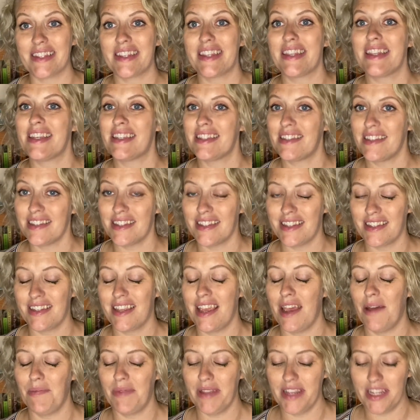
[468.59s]
This is
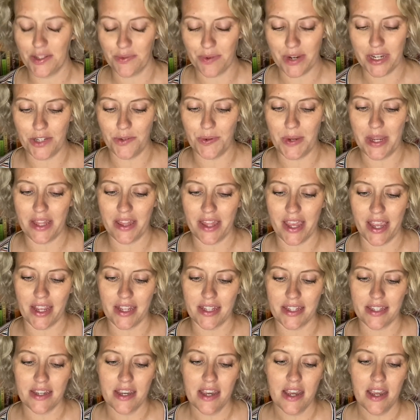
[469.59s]
a place where I tweak
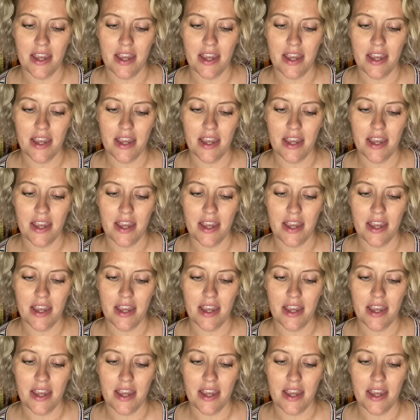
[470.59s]
things.